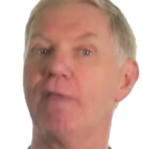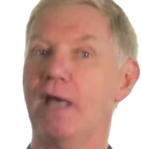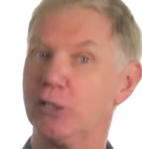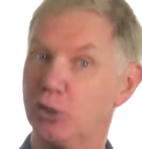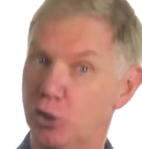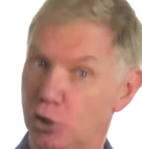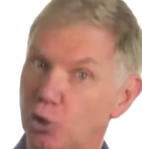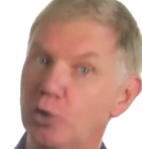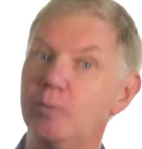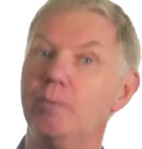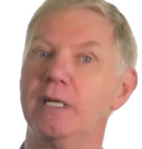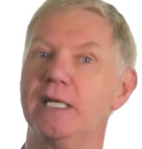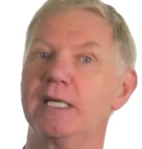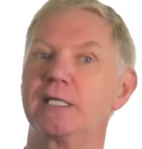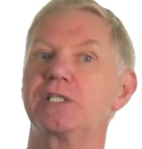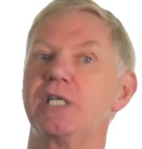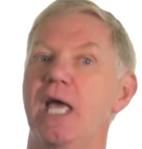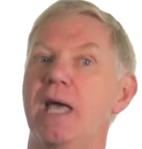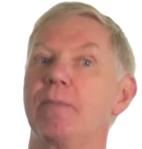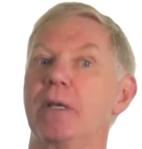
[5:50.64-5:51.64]
They should be
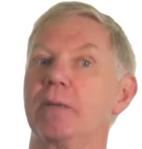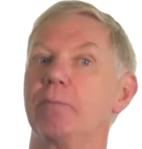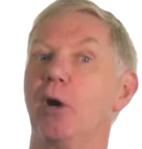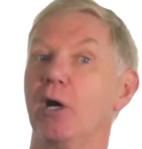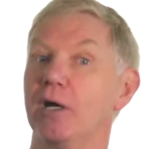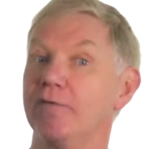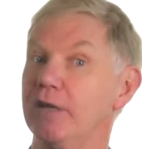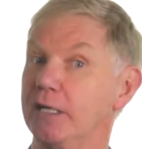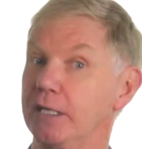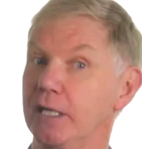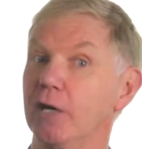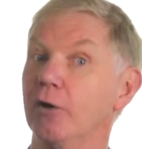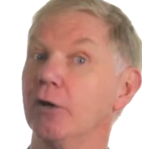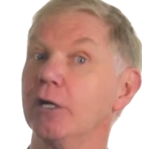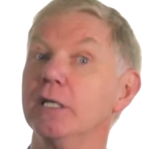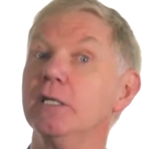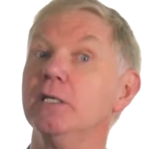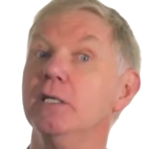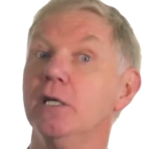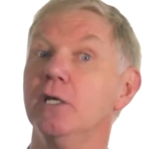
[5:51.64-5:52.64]
examined by a
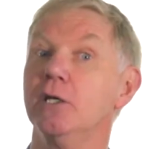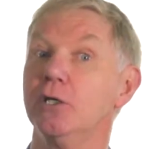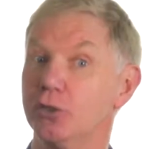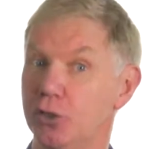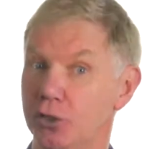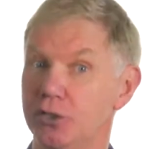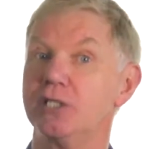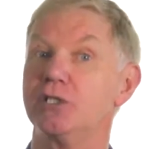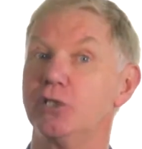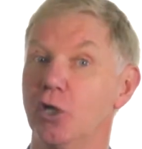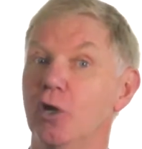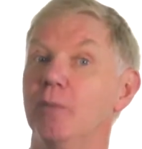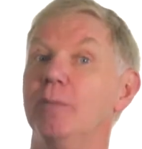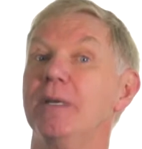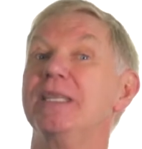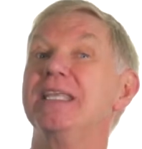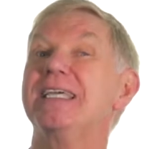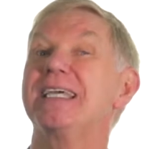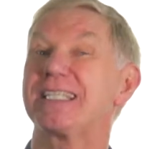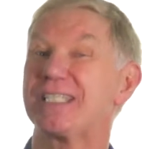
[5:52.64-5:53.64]
veterinarian to
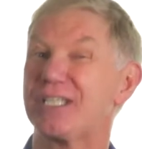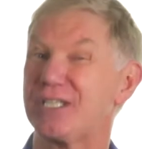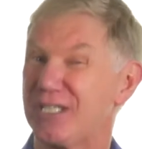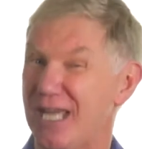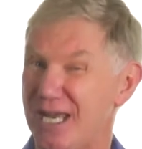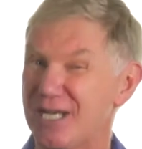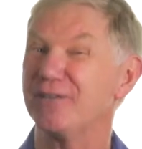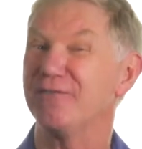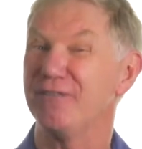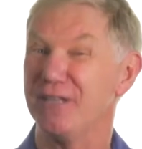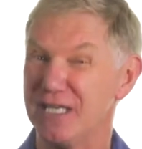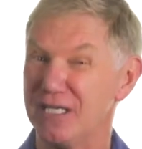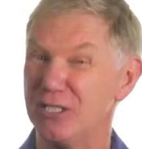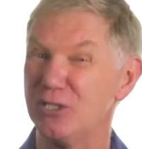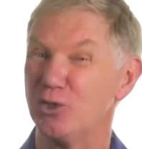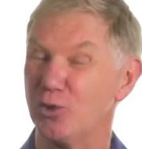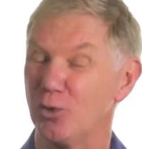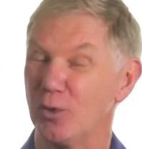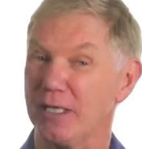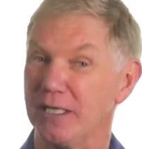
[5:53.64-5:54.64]
determine the extent of the
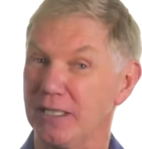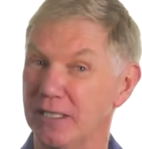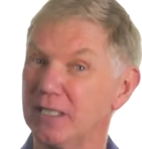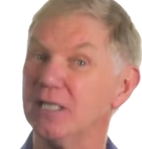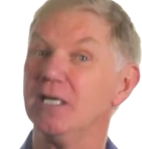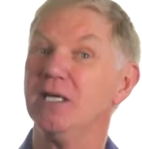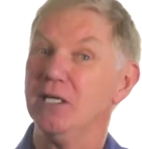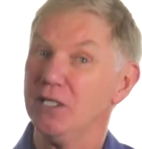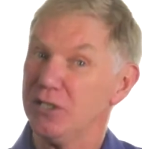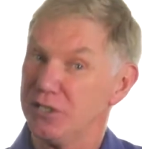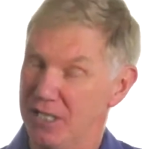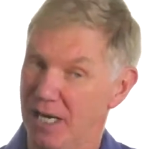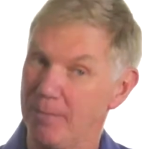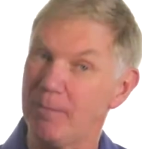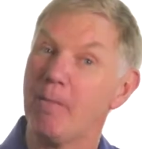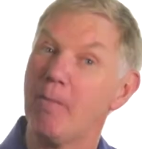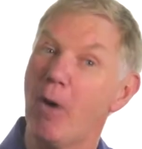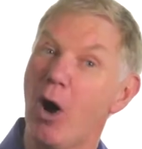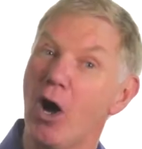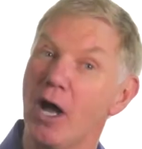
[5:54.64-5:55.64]
injury.
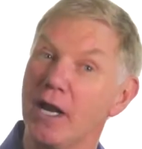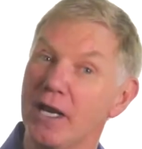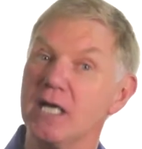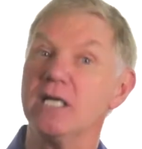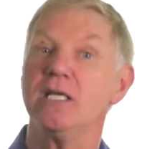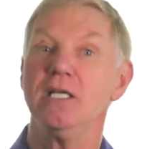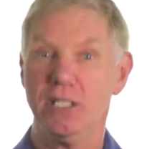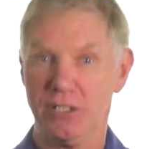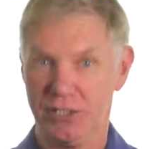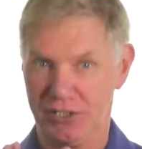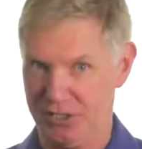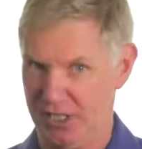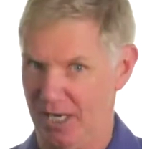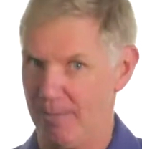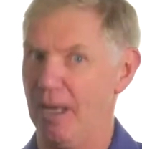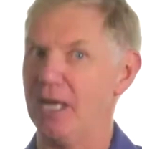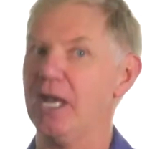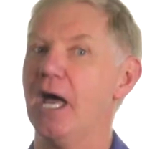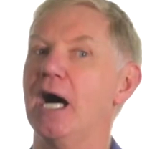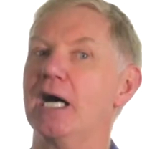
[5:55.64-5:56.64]
Some are minor,
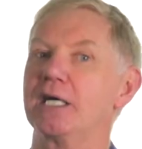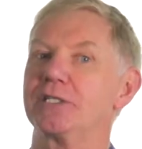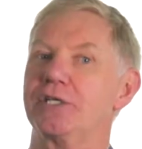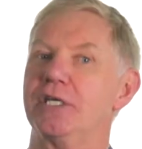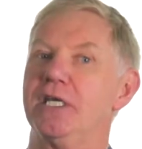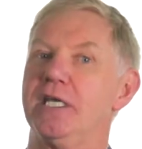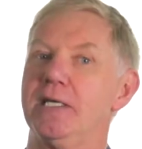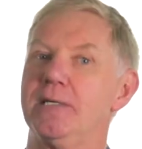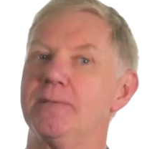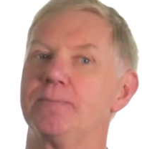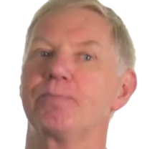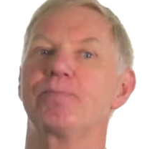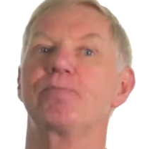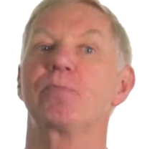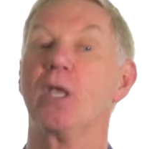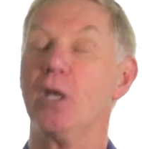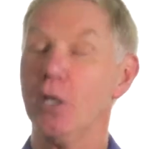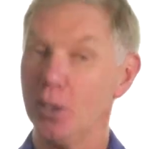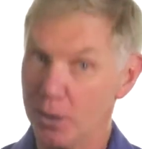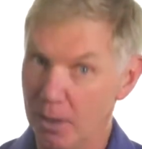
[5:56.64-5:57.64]
some are nasty.
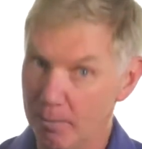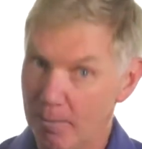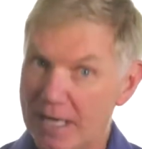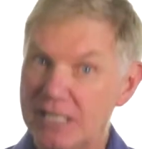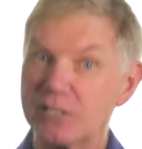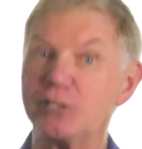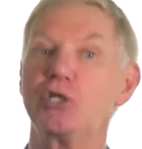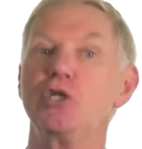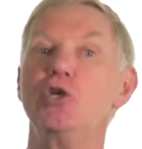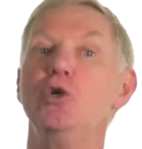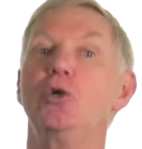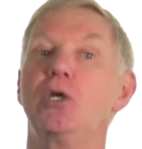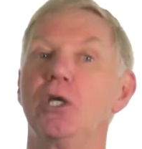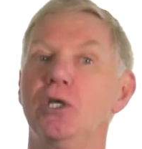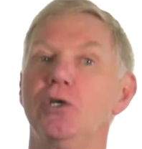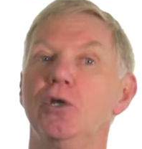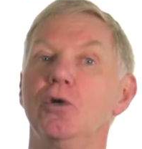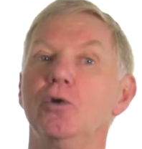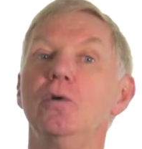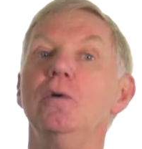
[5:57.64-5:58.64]
The best you
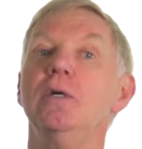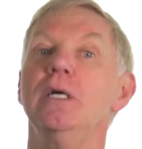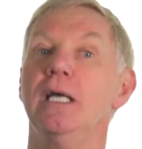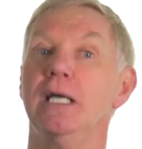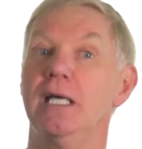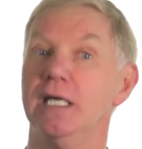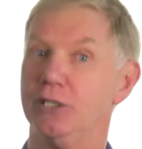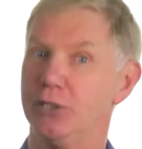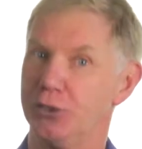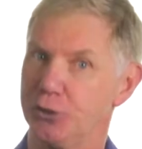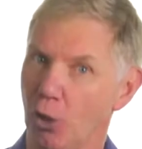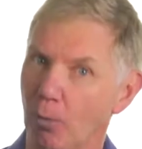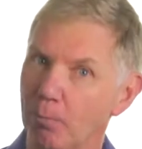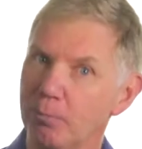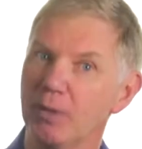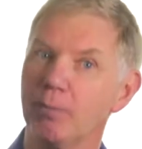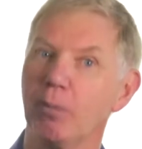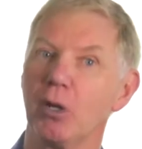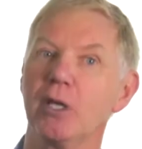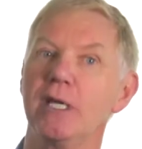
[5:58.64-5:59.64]
can do is
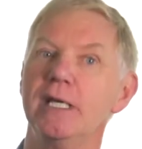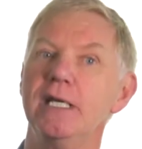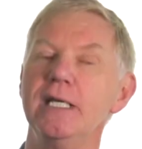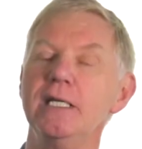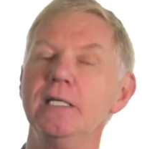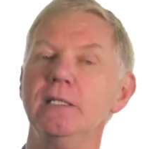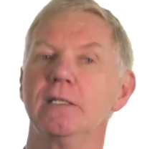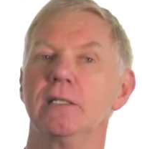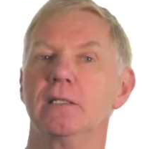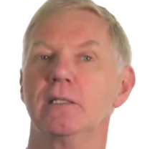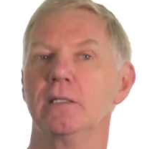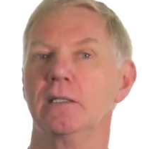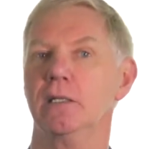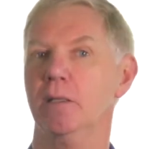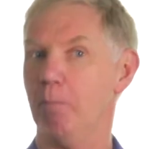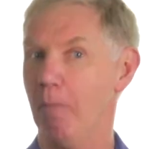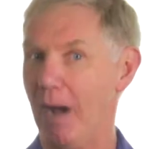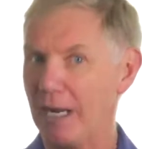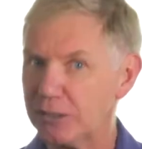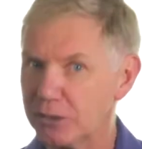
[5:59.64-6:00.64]
stop the bleeding,
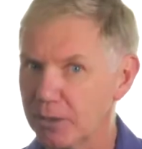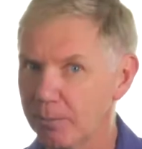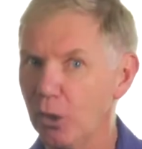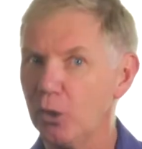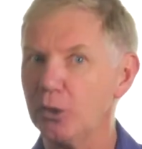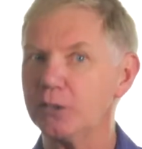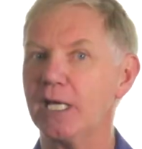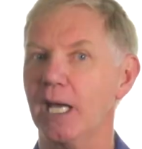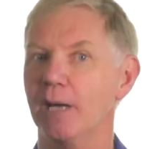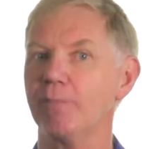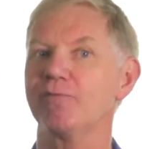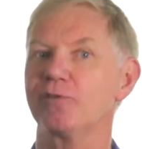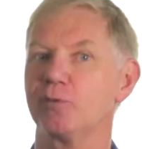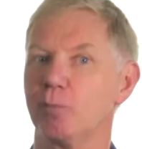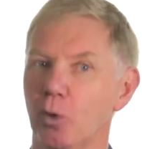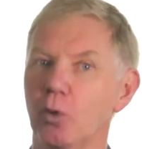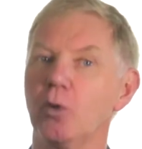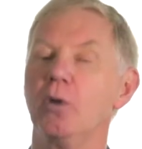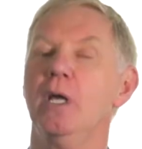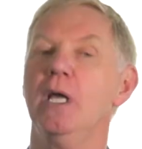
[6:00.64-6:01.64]
make the bird
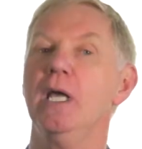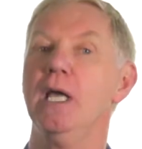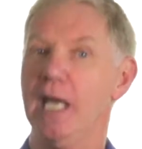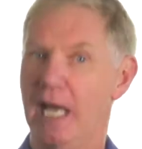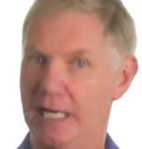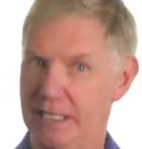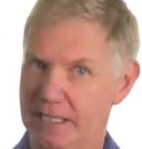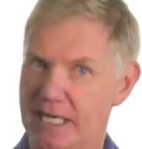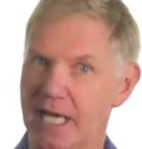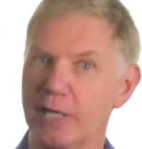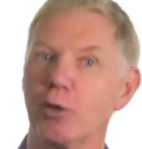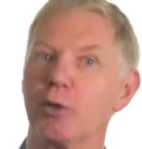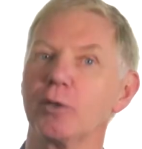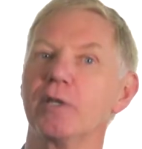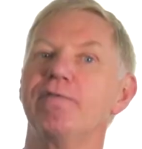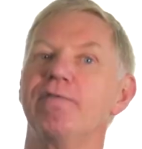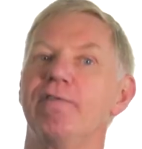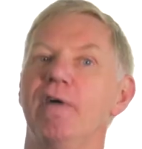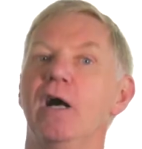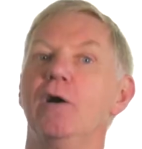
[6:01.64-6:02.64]
comfortable, and get on
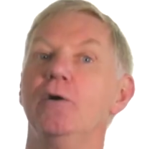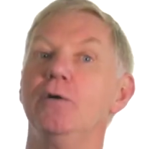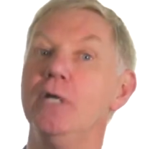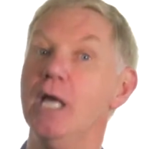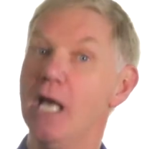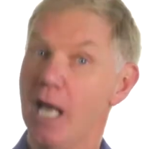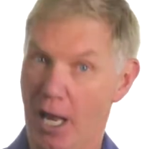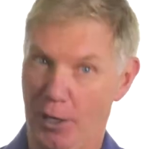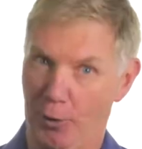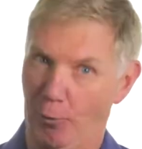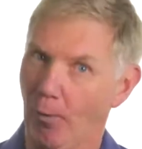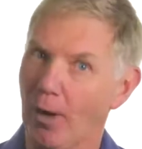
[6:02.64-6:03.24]
the phone and